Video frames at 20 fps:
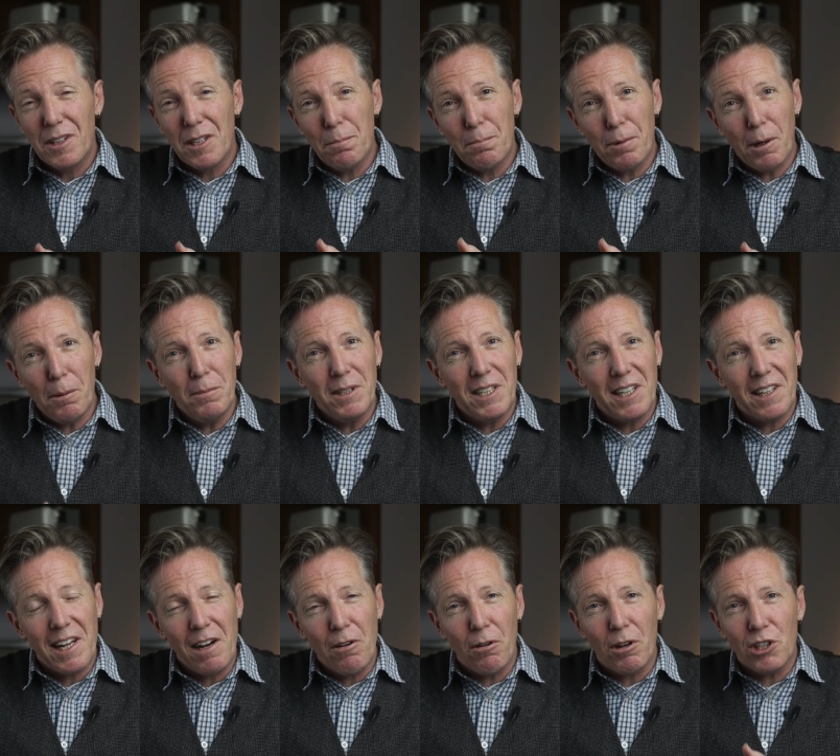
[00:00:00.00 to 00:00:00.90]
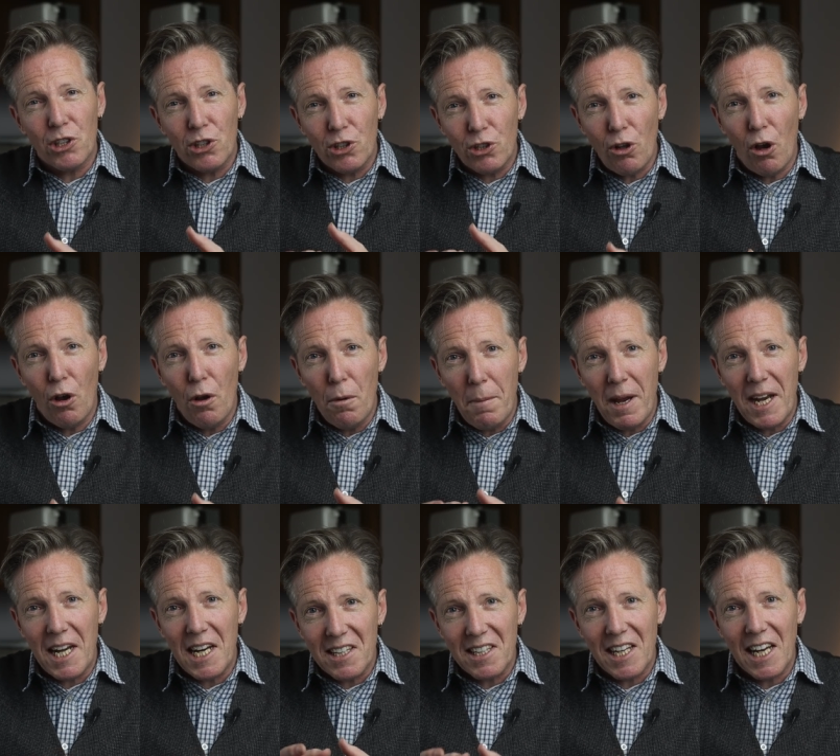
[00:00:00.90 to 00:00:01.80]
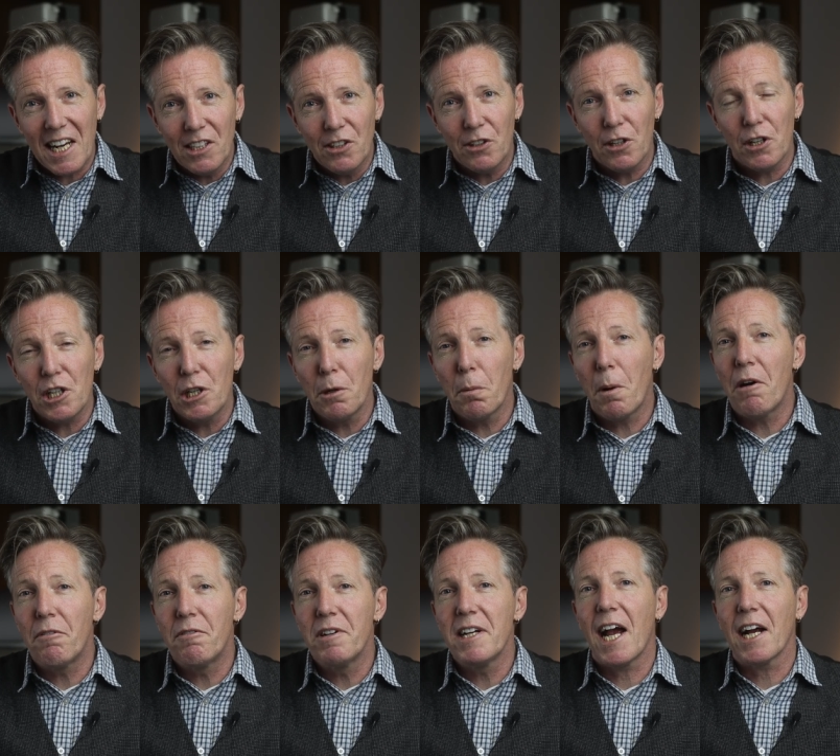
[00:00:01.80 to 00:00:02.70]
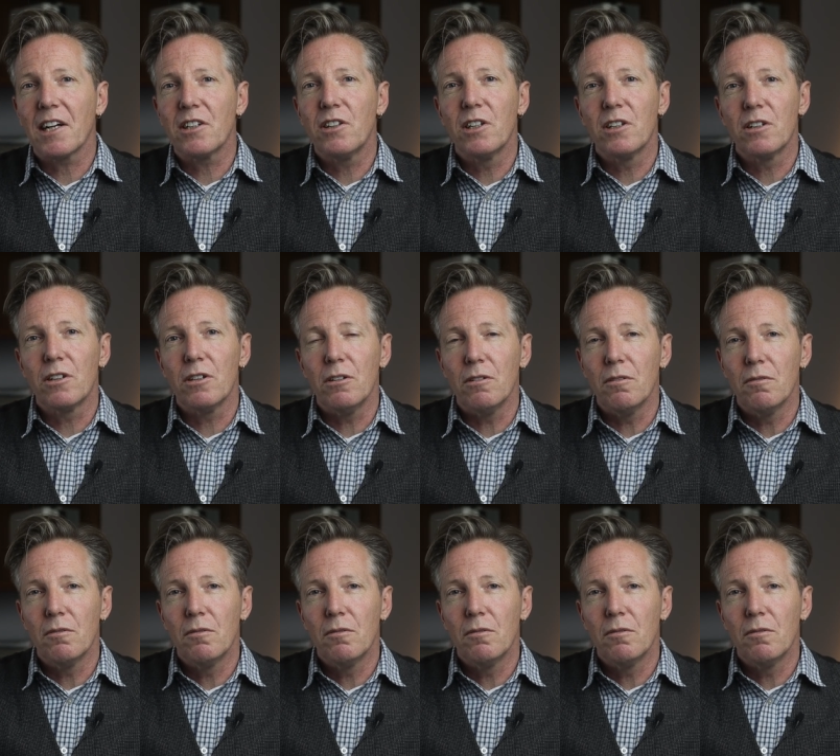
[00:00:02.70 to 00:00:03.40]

the problem is that there are so many things that you are reacting to.